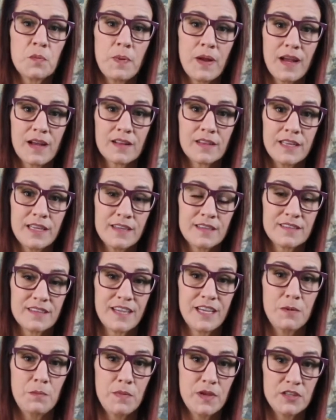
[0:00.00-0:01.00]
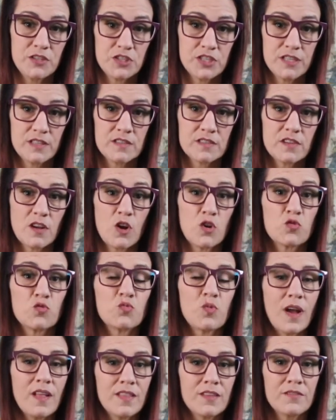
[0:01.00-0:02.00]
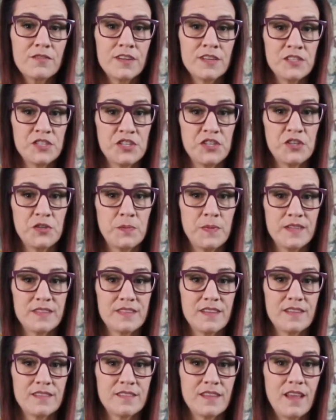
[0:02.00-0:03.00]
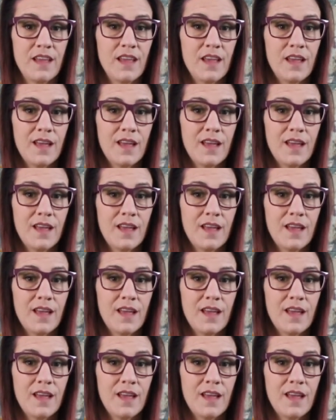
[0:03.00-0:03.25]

backlinks and mentions are relevant to your business.